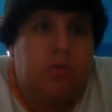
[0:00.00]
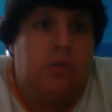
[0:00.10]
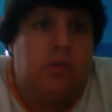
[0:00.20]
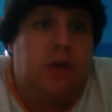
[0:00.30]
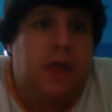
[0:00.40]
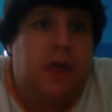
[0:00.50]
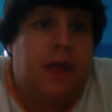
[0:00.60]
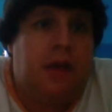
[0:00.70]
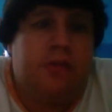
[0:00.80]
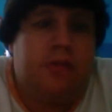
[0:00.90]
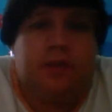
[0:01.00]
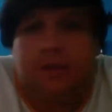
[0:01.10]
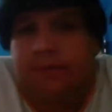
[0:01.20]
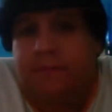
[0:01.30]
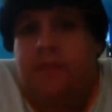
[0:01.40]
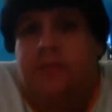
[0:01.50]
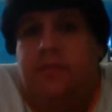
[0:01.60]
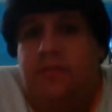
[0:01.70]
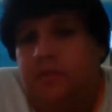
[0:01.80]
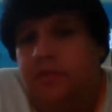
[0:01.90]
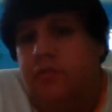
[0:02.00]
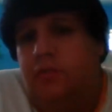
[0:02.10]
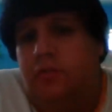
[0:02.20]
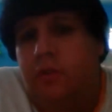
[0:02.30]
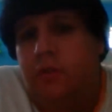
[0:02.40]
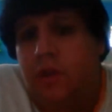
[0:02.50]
Hangouts can fix this issue.